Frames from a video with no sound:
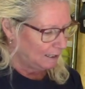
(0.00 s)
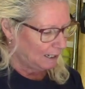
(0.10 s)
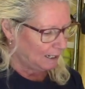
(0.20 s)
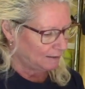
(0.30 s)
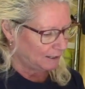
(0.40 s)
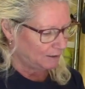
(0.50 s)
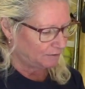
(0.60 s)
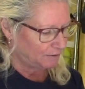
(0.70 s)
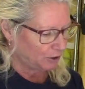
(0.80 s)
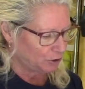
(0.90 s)
And then the
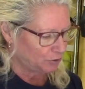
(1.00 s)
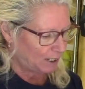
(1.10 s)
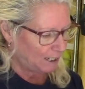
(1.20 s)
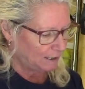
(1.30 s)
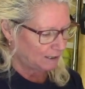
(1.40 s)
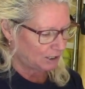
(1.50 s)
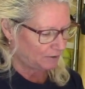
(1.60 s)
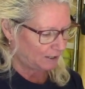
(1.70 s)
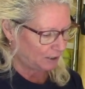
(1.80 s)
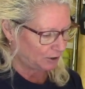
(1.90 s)
first rate is
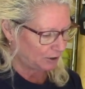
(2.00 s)
300